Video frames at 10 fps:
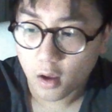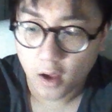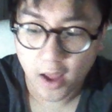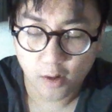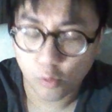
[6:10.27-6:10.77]

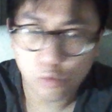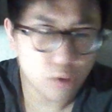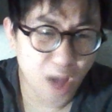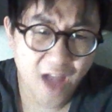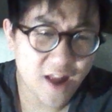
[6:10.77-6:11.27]
And
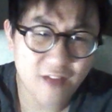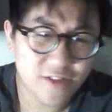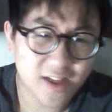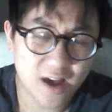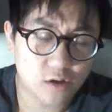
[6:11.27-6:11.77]
all
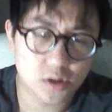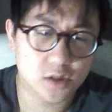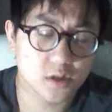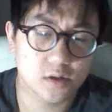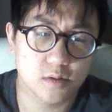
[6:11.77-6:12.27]
everything
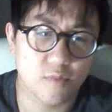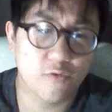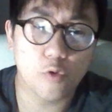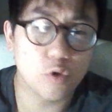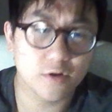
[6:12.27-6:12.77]
else
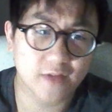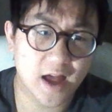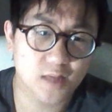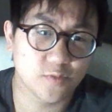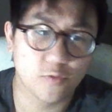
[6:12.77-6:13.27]
before all of
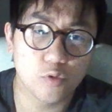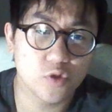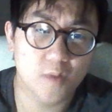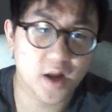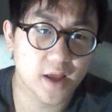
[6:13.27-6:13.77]
that, before all
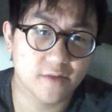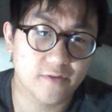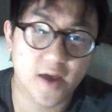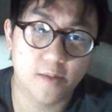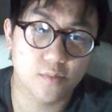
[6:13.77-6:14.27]
the money and
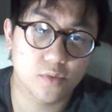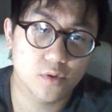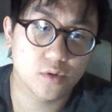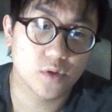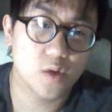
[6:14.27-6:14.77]
fame,
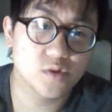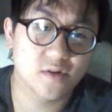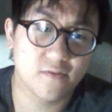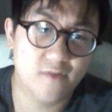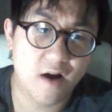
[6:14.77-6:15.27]
it was a
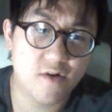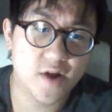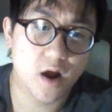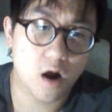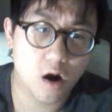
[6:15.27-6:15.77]

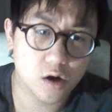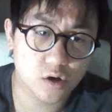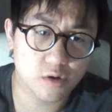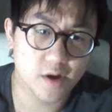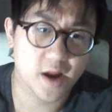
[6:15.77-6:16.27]
very
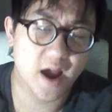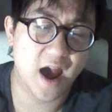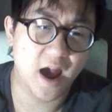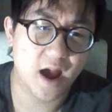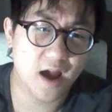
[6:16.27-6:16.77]
hungry
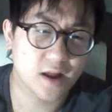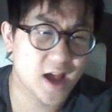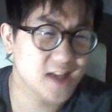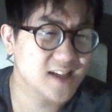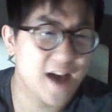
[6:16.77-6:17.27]

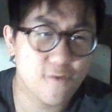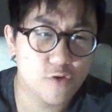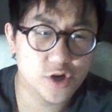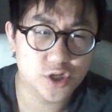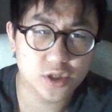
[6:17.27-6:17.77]
is
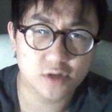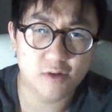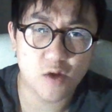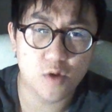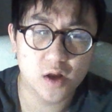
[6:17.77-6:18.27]
avaricious the
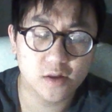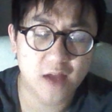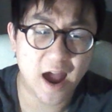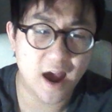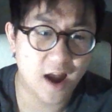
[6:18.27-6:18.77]
right word?
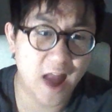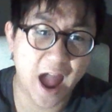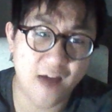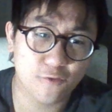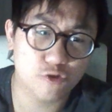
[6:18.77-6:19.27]
An
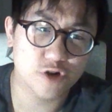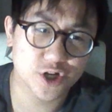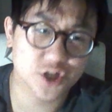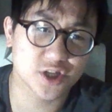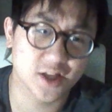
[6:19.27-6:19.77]

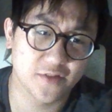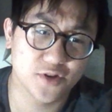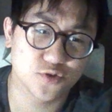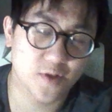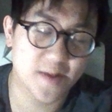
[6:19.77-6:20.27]
avaricious
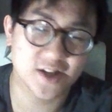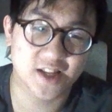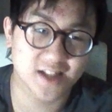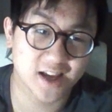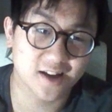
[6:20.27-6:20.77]
individual. Imagine
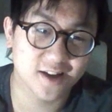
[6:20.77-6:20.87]
that's like,